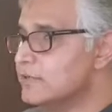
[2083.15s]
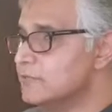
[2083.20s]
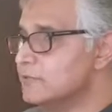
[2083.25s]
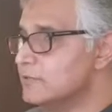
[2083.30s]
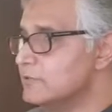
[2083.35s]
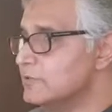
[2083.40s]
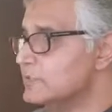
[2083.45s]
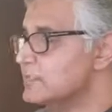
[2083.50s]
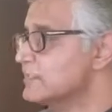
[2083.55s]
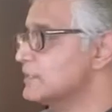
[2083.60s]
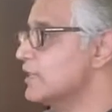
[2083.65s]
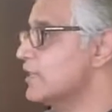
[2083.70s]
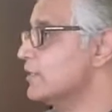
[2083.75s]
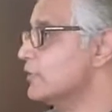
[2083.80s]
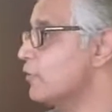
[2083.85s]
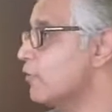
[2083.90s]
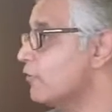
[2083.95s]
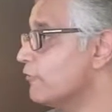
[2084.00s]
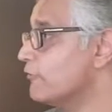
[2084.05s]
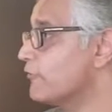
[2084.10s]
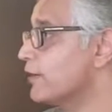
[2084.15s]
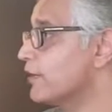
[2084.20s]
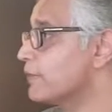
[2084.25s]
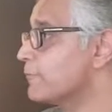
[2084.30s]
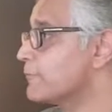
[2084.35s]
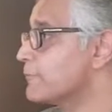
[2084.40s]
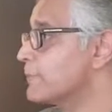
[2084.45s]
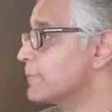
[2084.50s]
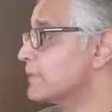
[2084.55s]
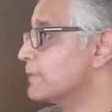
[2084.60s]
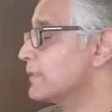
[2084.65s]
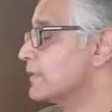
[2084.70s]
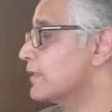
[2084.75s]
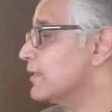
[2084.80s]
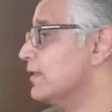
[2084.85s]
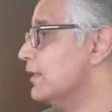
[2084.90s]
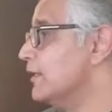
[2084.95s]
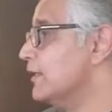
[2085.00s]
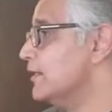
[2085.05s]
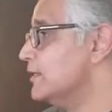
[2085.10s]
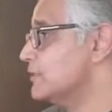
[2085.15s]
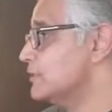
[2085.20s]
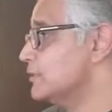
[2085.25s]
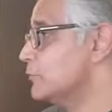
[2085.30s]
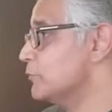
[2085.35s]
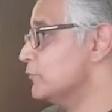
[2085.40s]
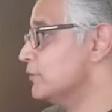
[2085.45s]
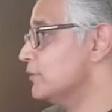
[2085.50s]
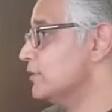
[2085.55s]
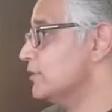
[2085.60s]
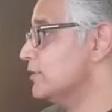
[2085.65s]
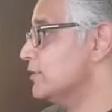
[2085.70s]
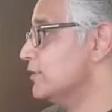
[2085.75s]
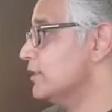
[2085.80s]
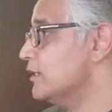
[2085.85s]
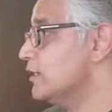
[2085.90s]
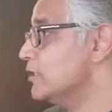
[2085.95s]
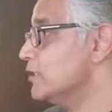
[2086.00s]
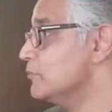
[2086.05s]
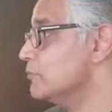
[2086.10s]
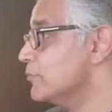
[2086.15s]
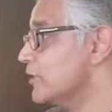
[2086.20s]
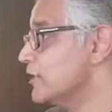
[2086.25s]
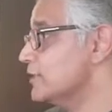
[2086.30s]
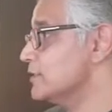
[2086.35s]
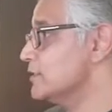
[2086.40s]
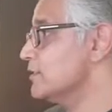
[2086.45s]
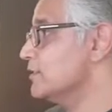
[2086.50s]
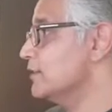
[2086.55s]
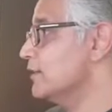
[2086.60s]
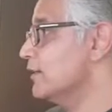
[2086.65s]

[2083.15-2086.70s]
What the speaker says: we will start offering some of the Indian breads